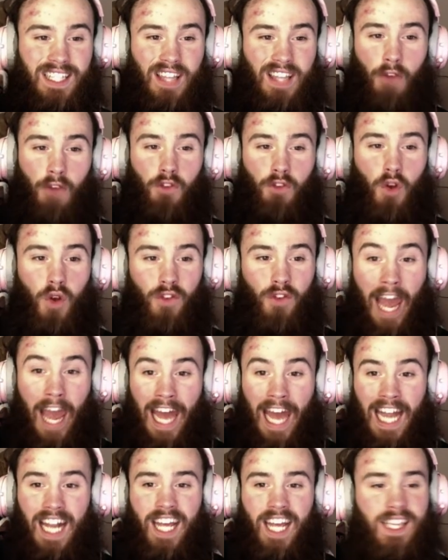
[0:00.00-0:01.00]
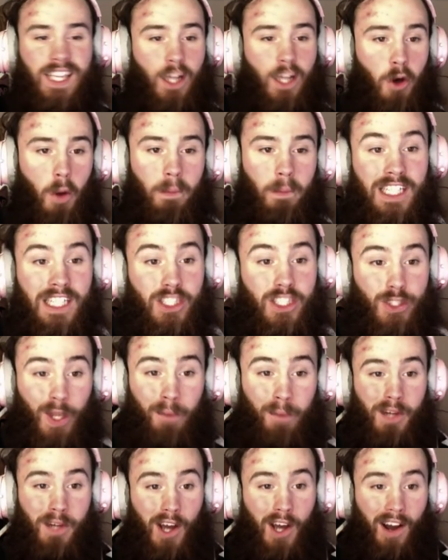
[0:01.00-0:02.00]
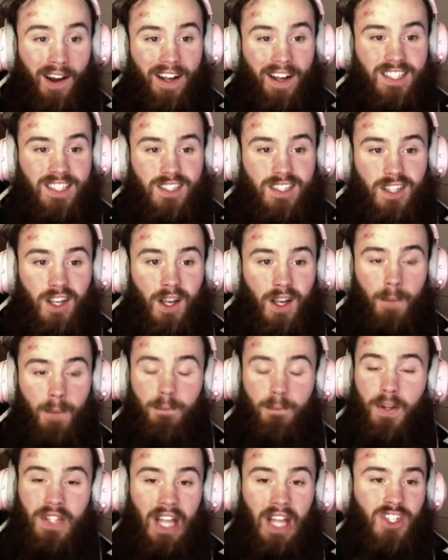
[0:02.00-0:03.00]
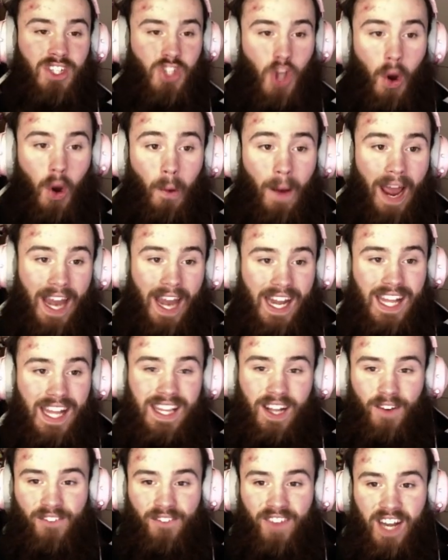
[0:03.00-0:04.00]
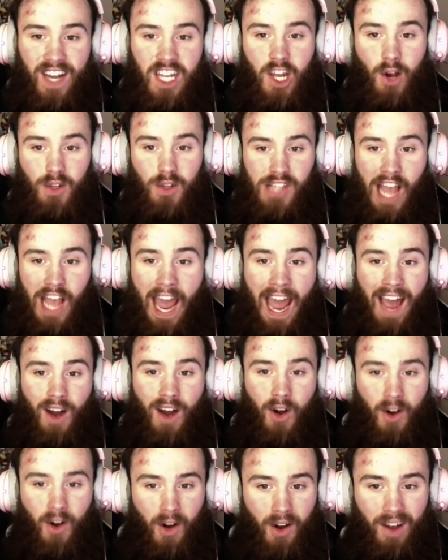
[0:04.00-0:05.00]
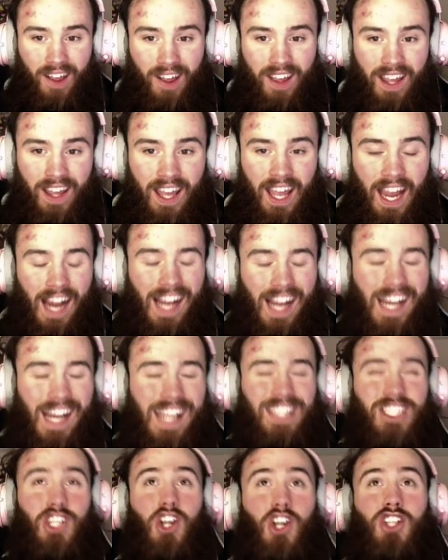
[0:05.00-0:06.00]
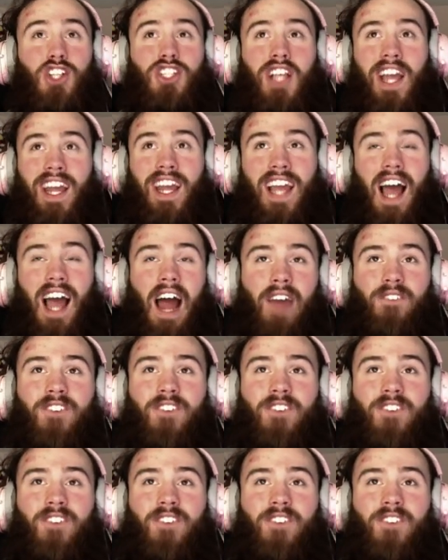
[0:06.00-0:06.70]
level of editing, there will be some cuts, but they don't edit their videos at all. And it's just like, I